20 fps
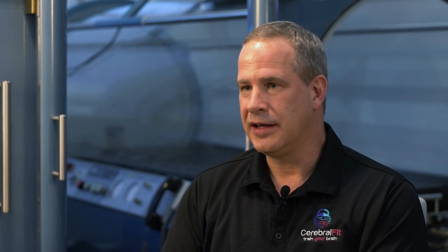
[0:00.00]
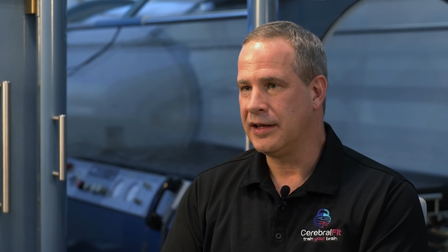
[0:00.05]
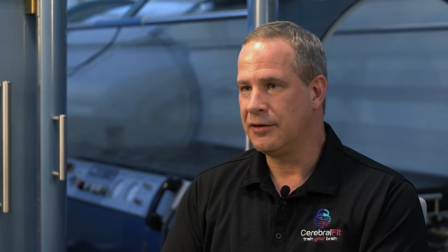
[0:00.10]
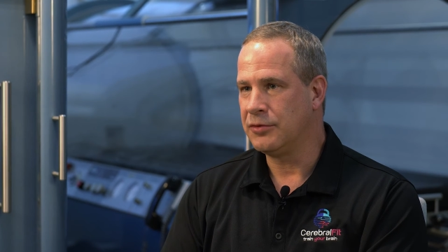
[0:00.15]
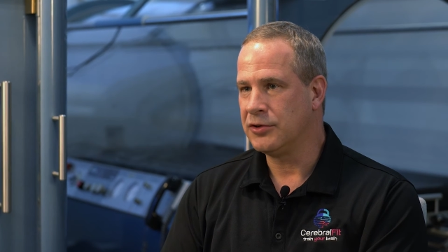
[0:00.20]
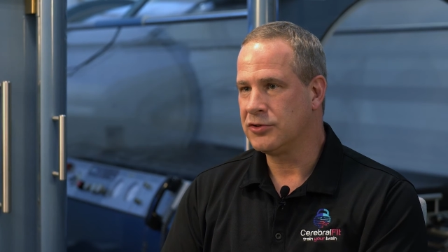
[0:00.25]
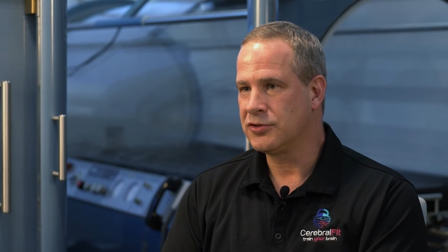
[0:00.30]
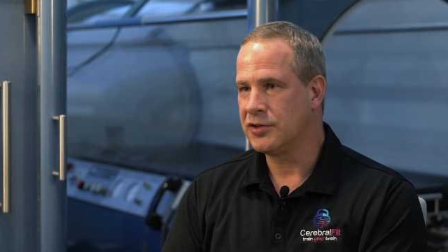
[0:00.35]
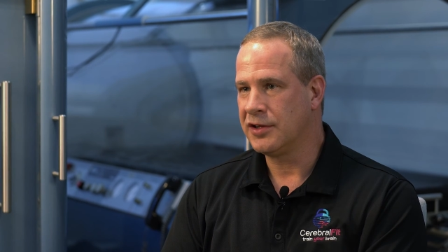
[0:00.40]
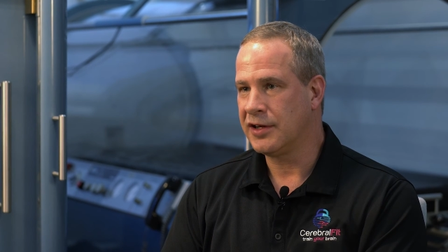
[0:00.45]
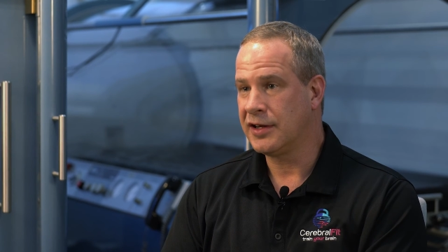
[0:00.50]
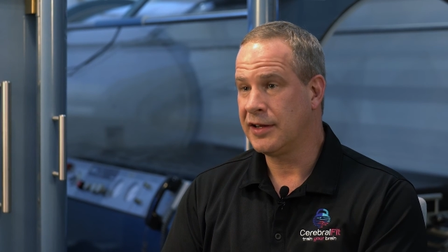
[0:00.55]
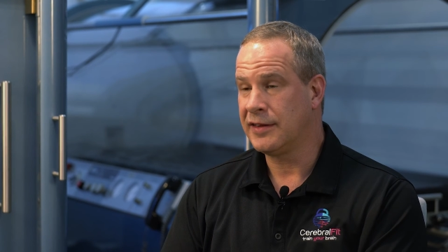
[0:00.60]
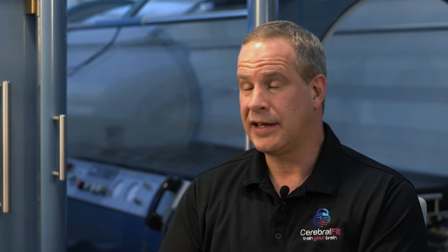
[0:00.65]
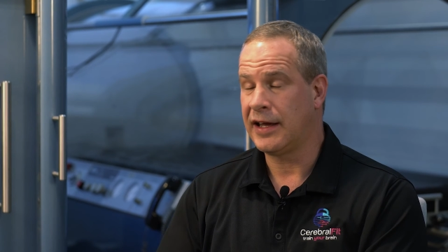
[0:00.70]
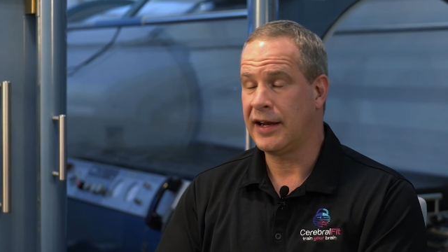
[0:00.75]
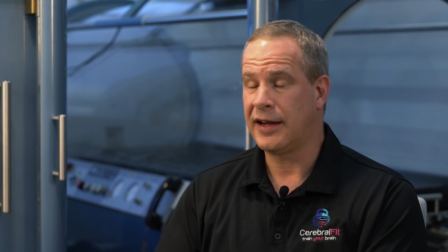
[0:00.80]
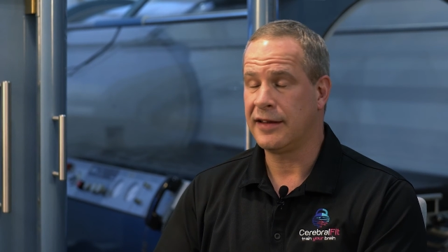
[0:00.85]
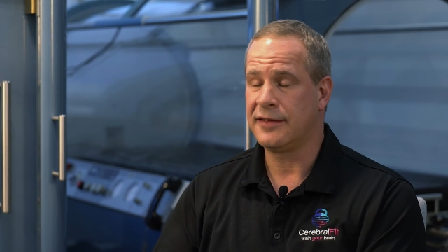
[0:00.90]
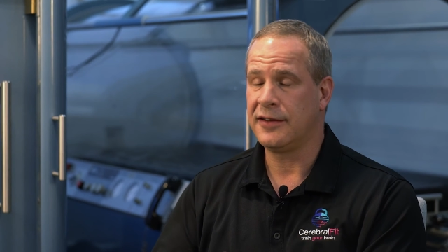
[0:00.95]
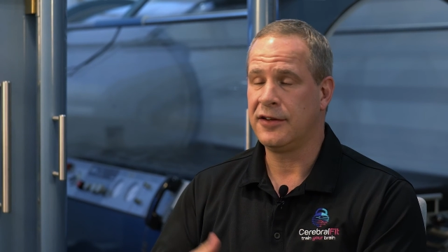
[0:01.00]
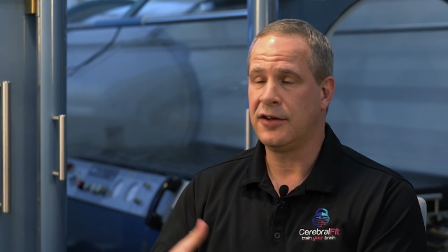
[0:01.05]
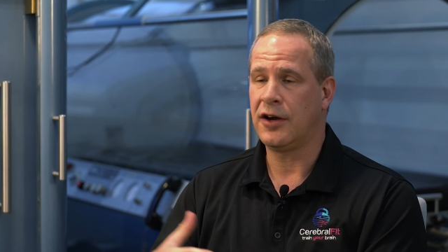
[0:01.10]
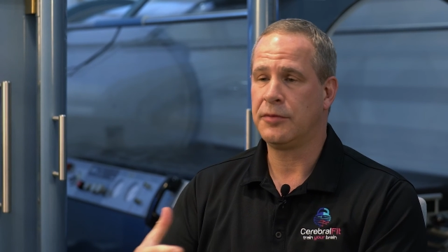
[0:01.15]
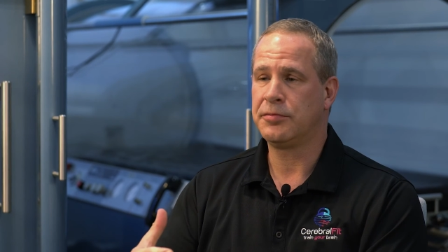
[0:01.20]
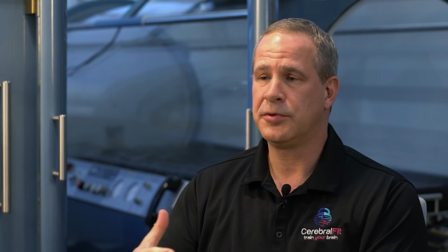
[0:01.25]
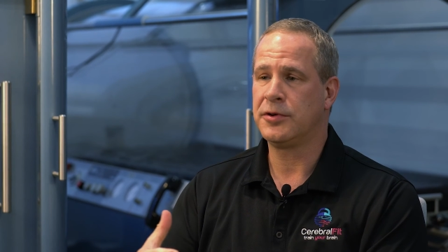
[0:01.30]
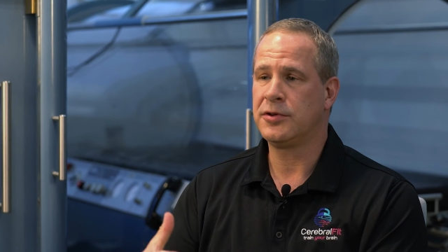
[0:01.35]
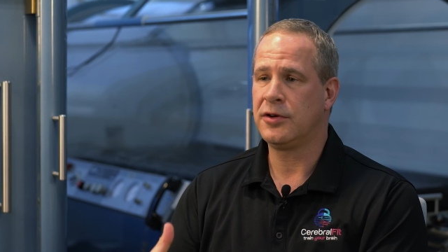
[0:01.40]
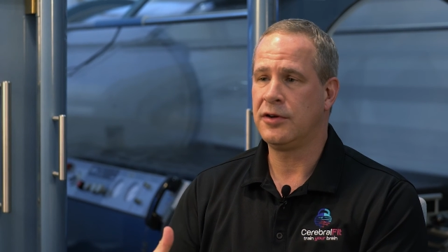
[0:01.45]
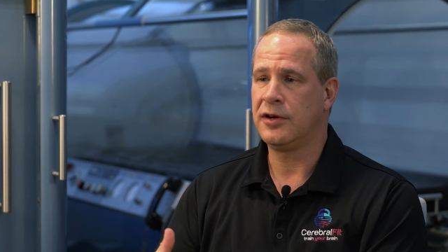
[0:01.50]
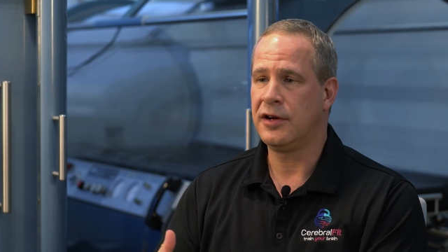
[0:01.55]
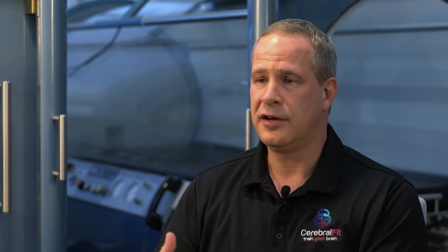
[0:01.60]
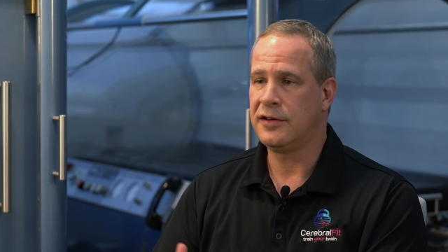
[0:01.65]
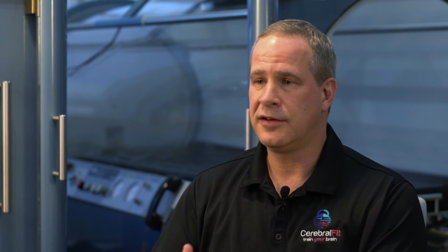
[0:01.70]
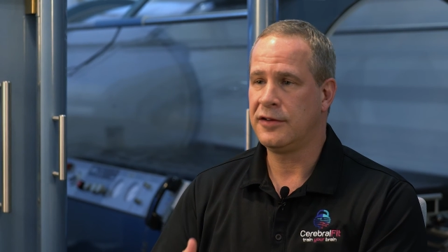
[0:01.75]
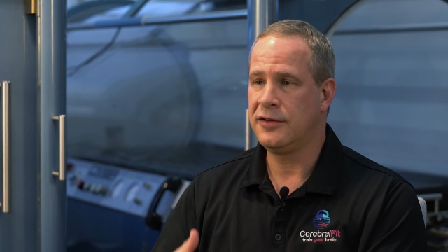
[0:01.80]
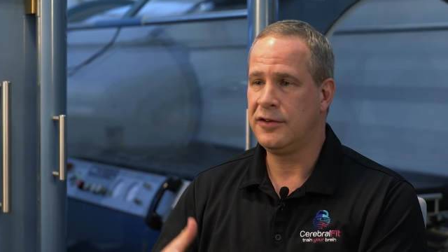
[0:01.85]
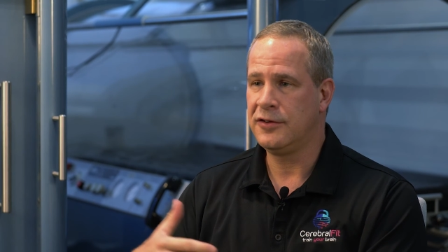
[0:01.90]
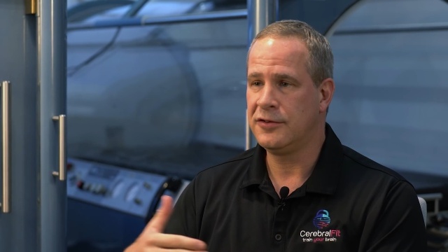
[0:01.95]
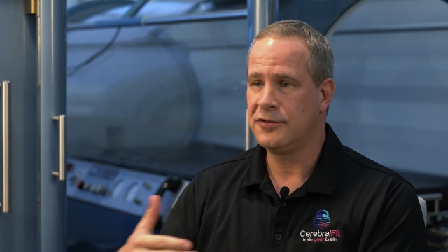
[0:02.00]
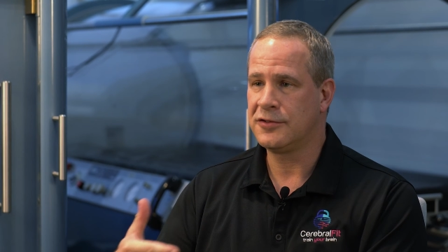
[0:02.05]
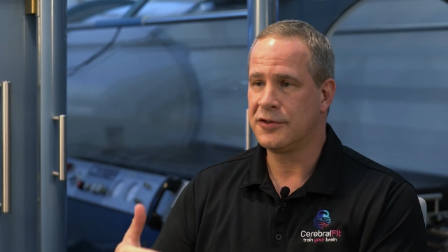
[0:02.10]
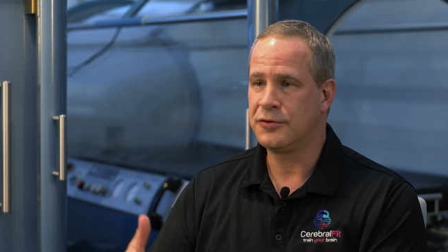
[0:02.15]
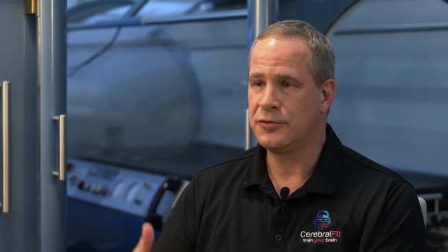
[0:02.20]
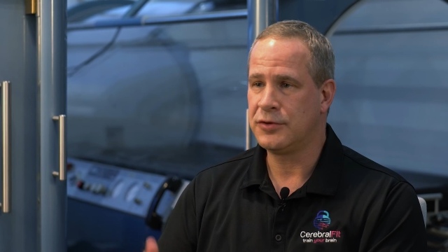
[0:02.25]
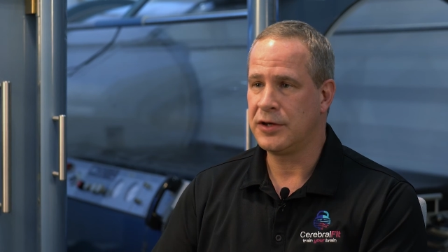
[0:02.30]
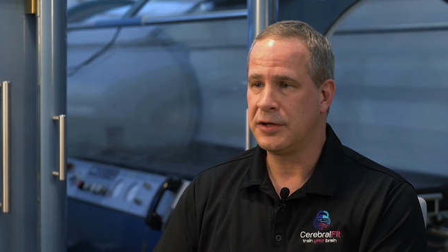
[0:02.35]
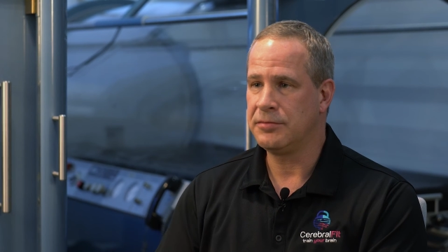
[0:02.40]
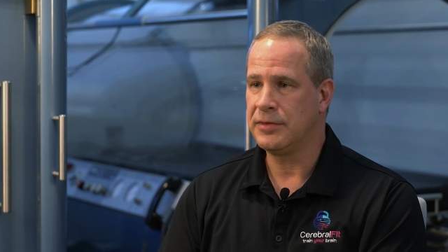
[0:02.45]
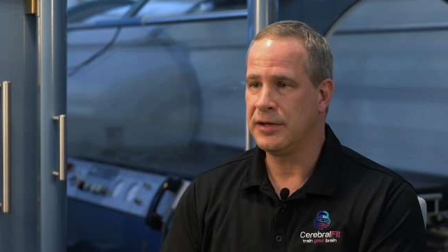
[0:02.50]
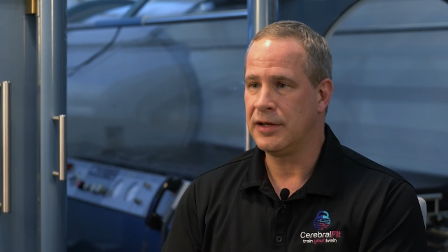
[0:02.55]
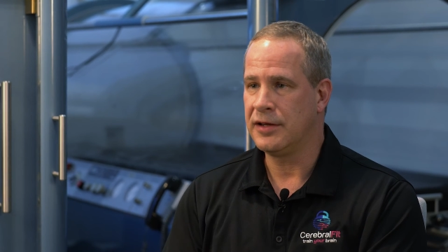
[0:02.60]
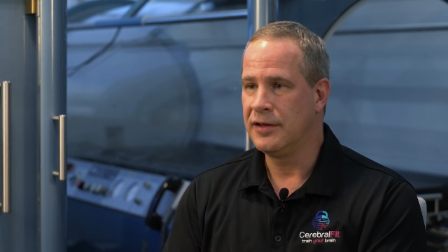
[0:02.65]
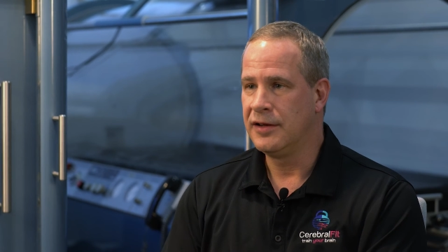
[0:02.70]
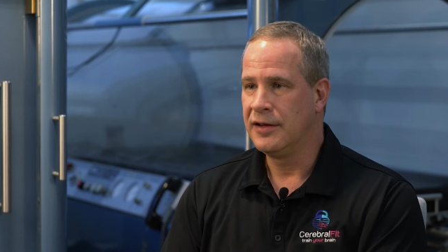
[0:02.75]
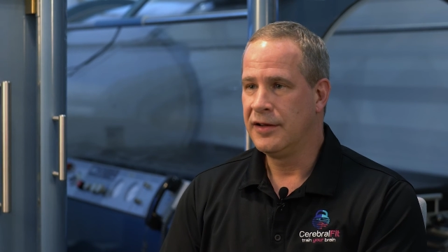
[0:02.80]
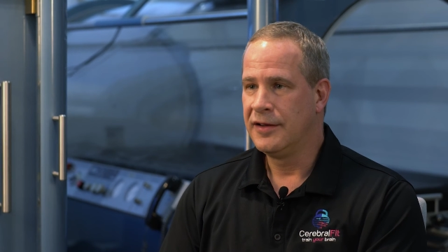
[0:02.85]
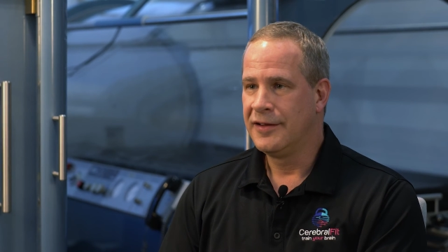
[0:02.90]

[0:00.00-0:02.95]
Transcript: and we should look at that as the opportunity to use equipment